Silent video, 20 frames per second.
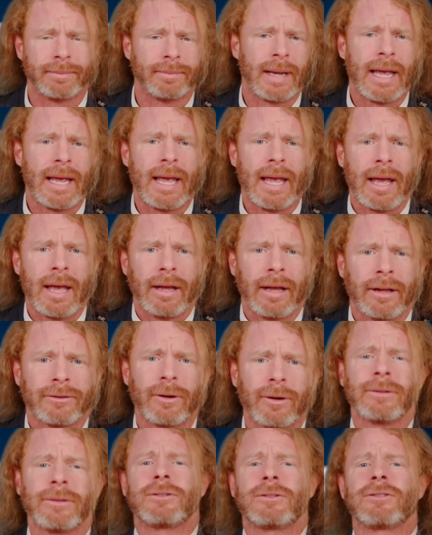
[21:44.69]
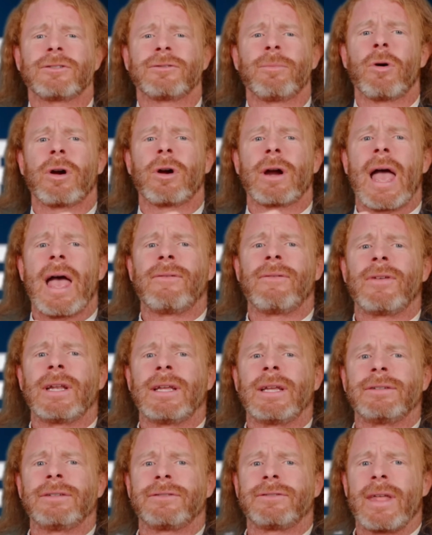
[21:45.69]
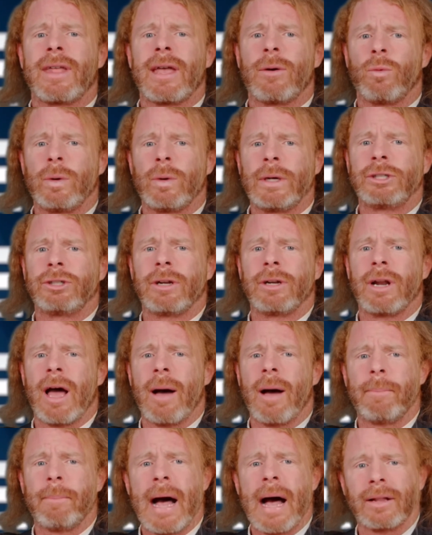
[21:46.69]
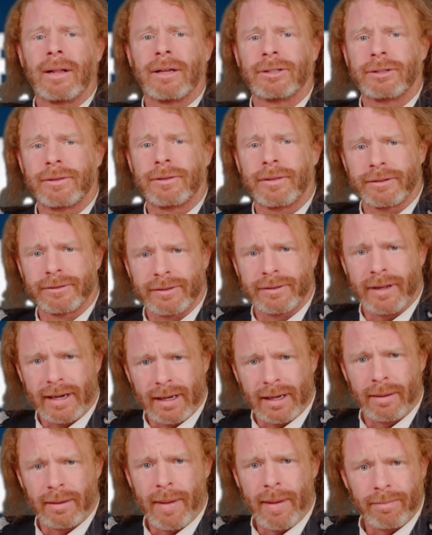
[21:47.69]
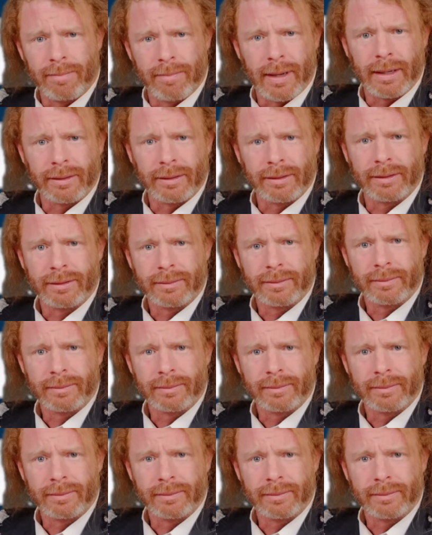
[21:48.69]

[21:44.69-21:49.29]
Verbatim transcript: Of course not. So it's just more evidence that we should abolish the Second Amendment.